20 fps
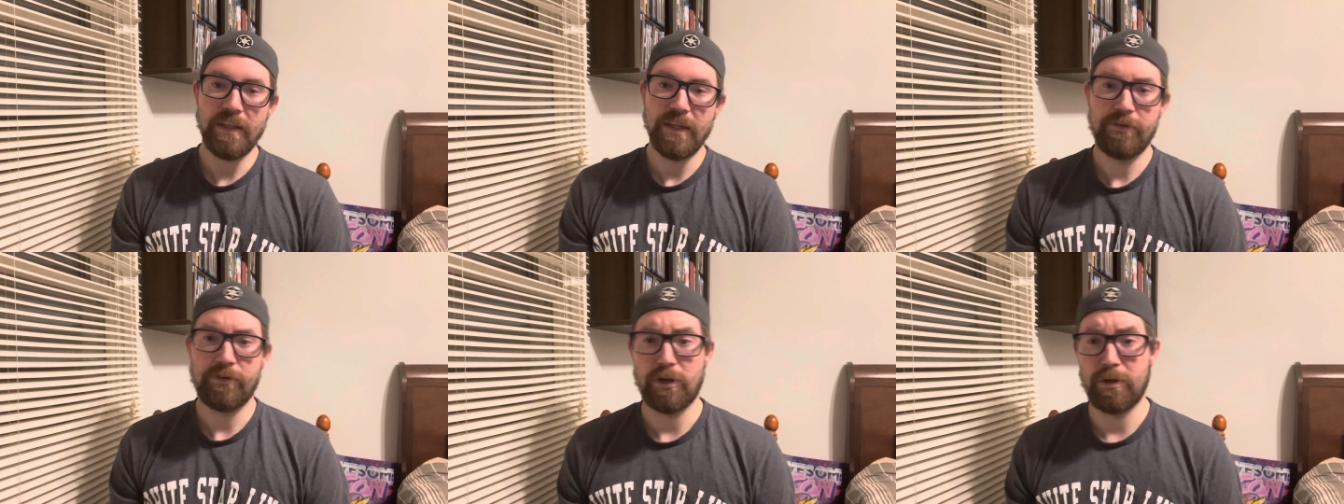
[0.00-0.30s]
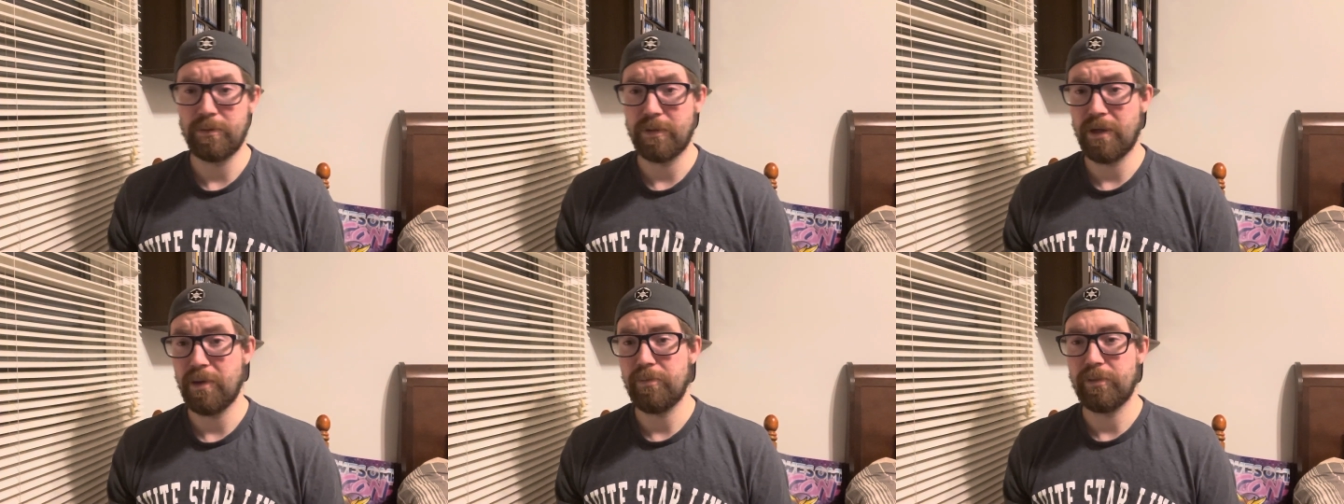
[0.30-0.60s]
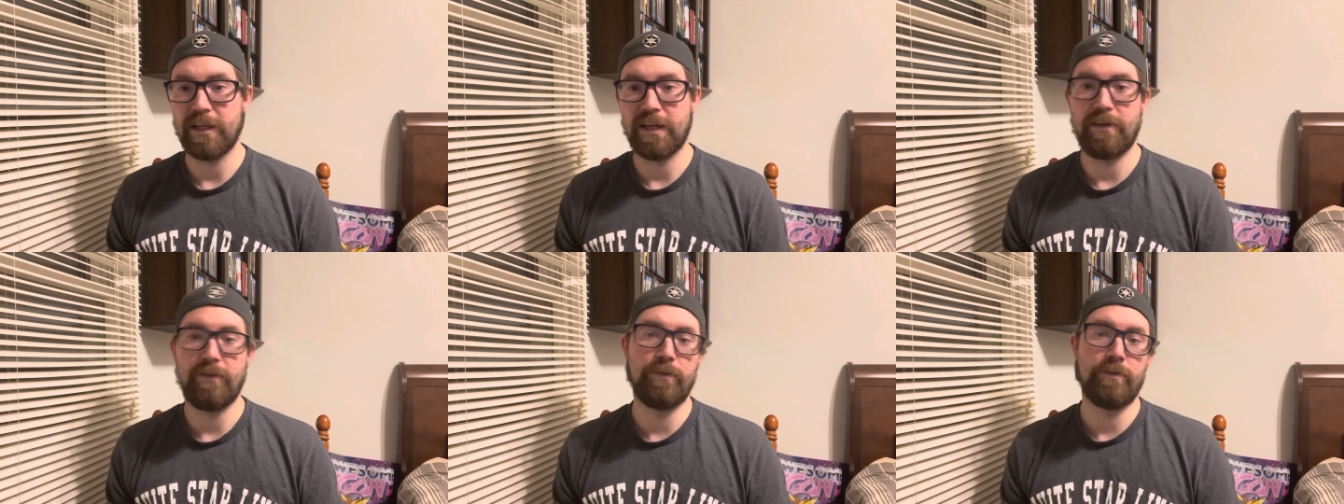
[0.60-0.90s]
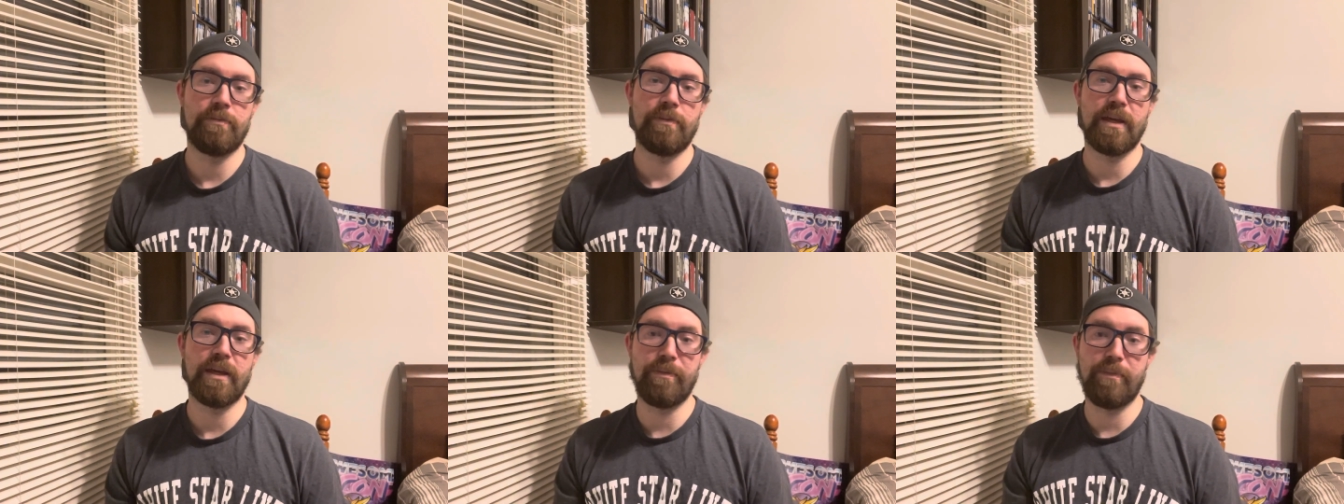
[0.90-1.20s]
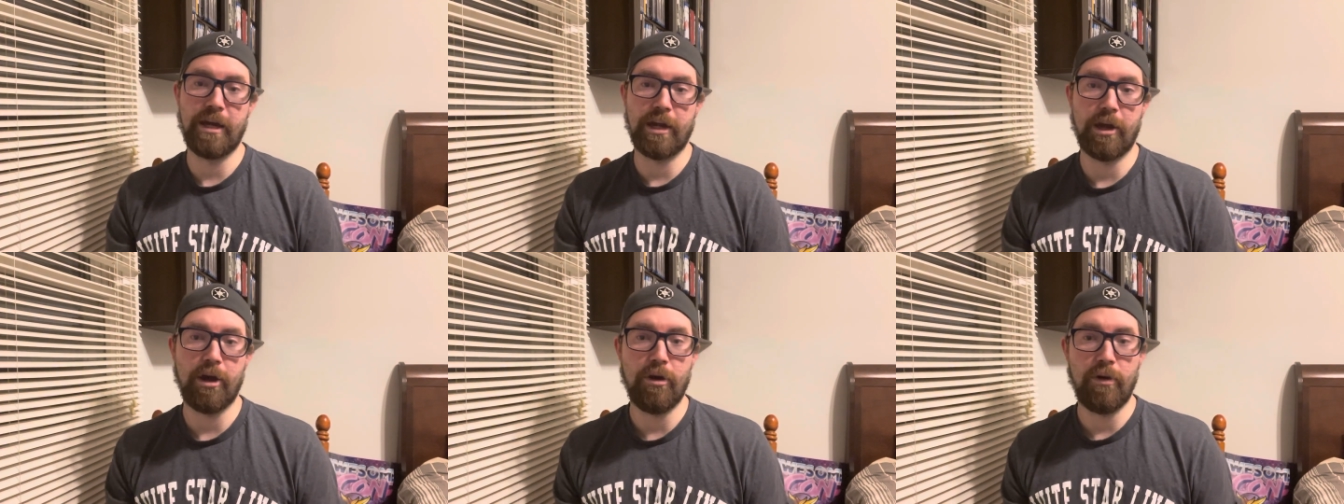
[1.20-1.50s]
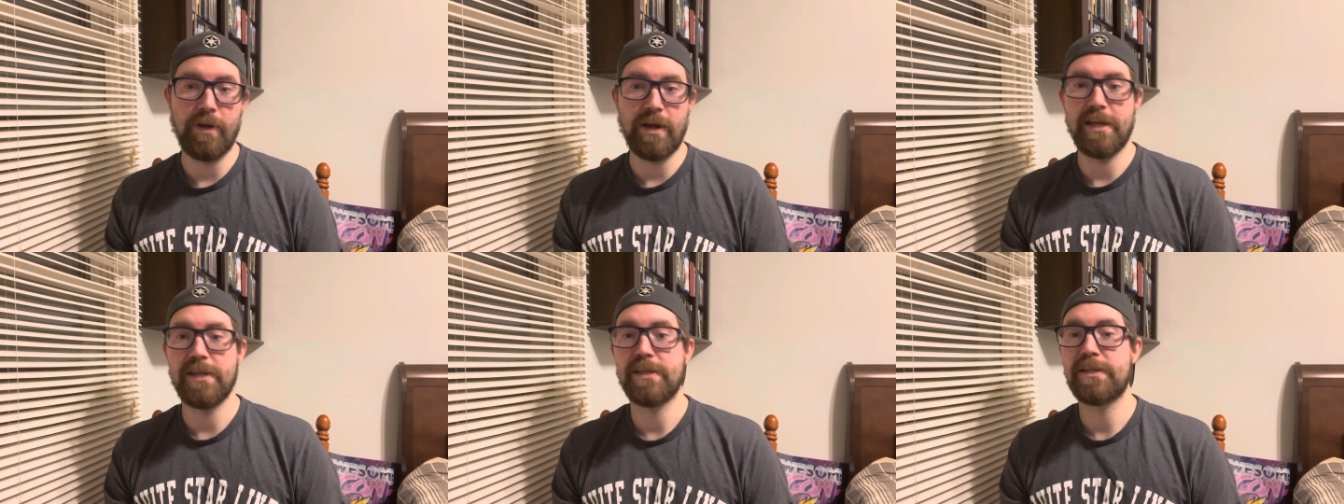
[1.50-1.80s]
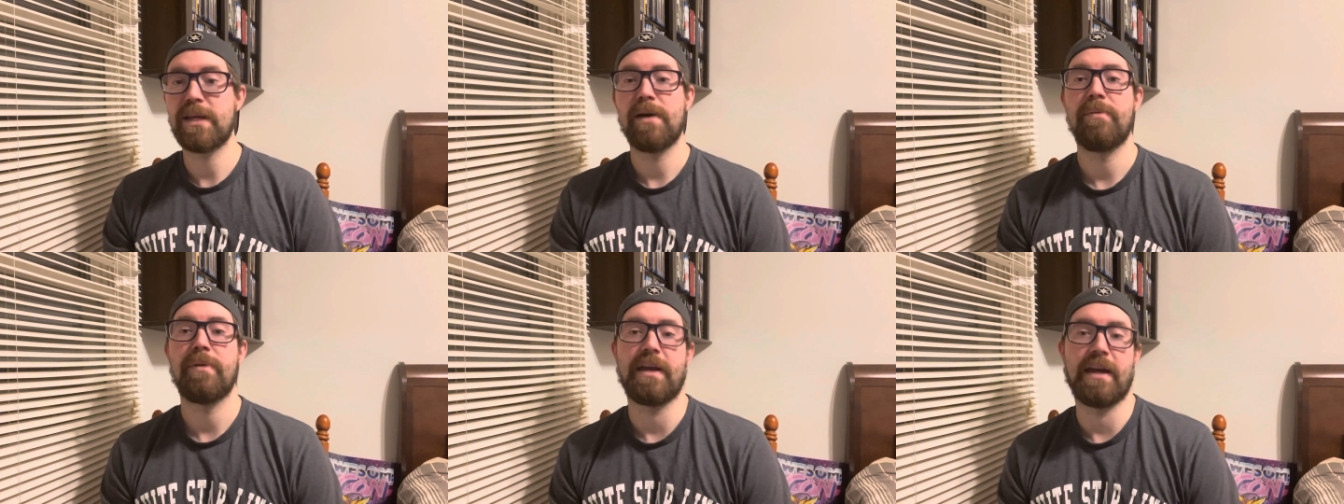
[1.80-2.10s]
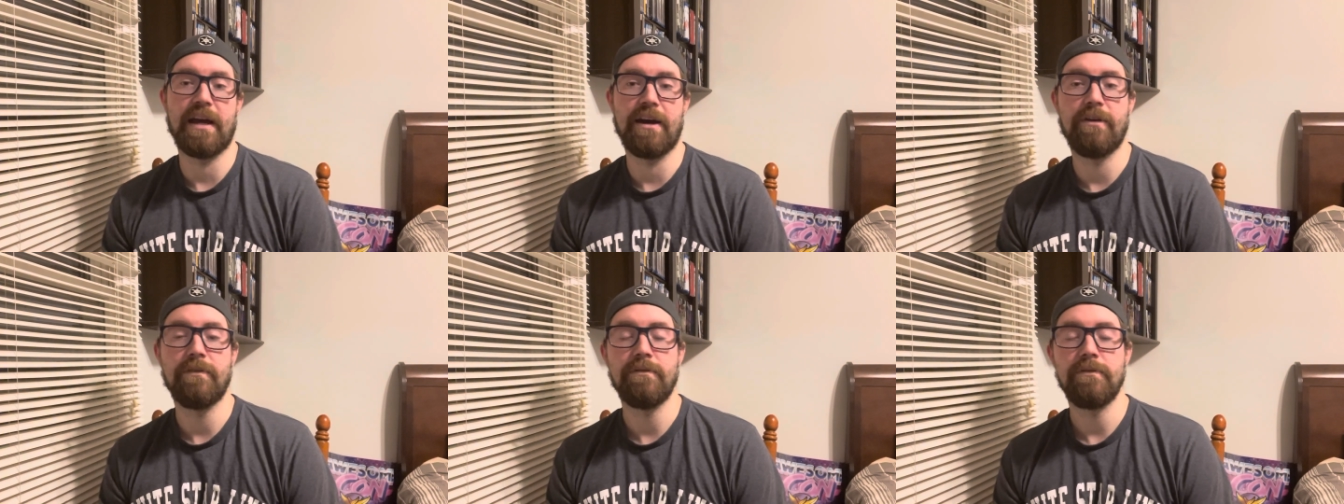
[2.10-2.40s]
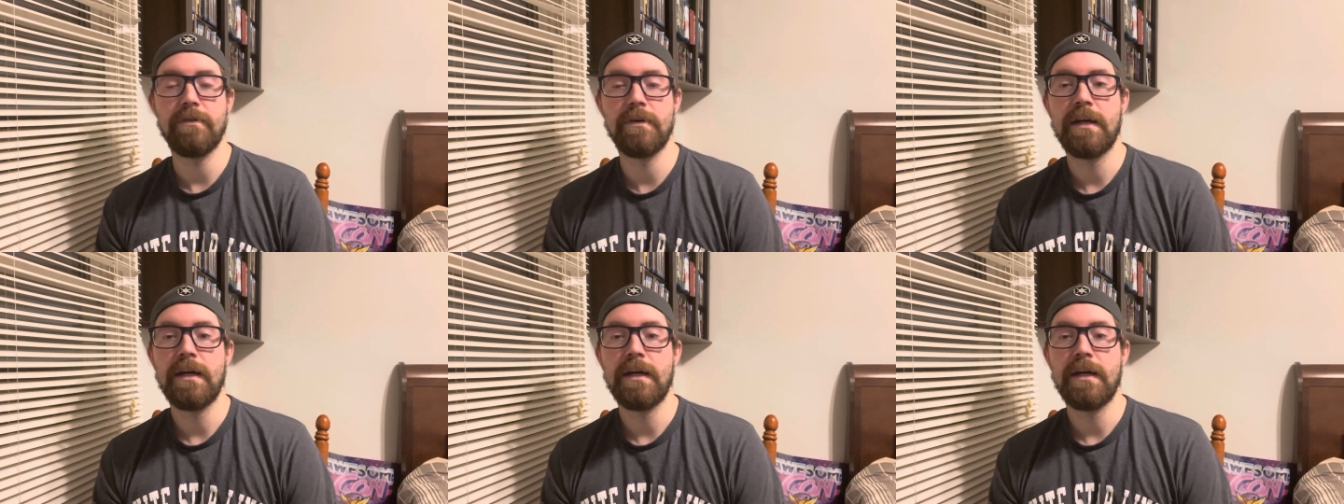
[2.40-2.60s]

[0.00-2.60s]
firmly believe the Amico is coming out.